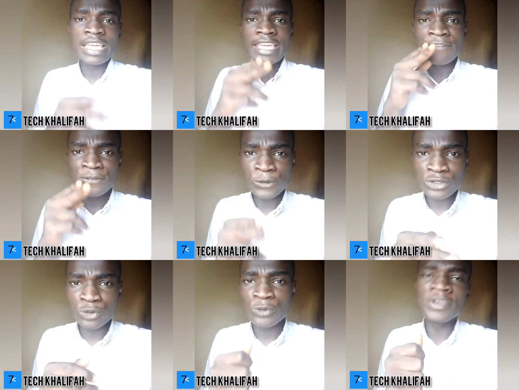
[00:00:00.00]
If you
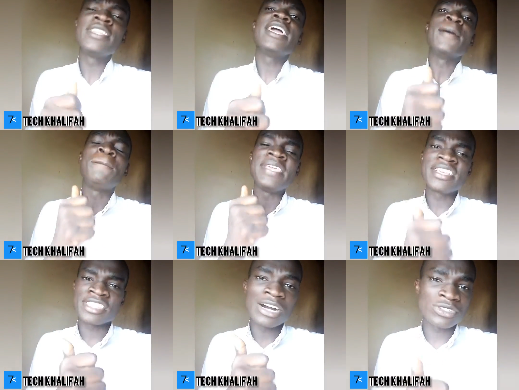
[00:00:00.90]
want to win a
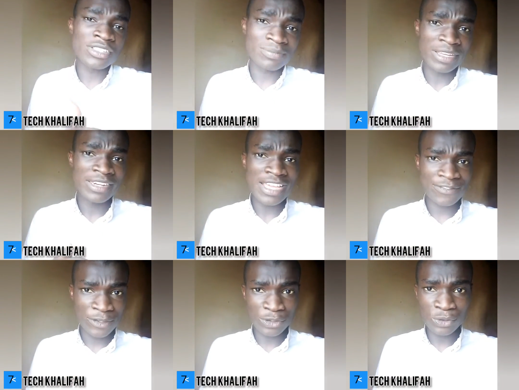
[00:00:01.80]
big shout out in my
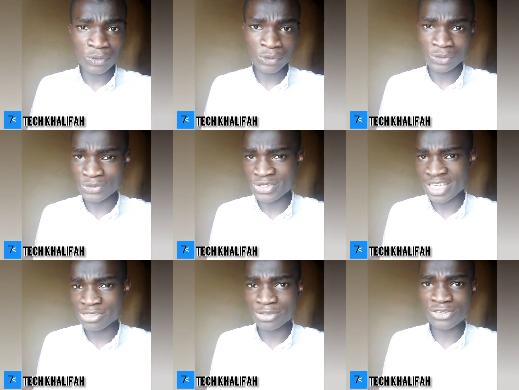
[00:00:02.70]
next video, you know, you
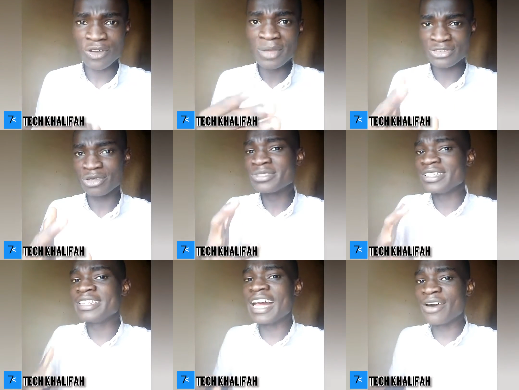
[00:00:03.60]
can just comment
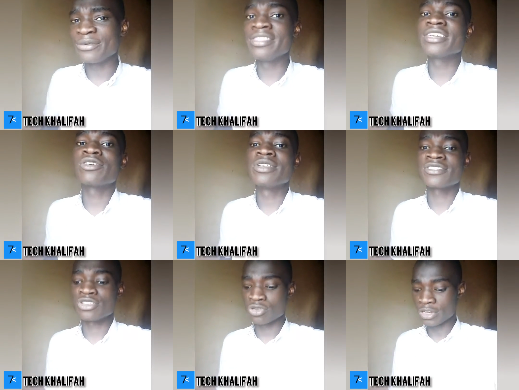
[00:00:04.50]
something down in the comment
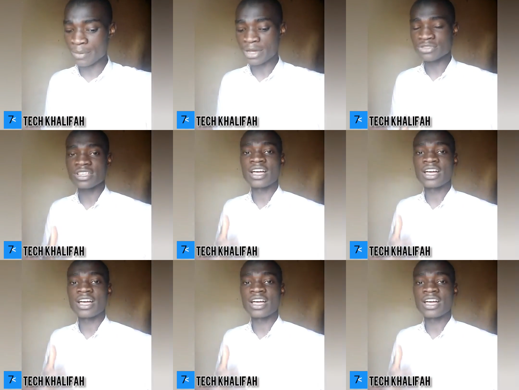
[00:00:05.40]
section about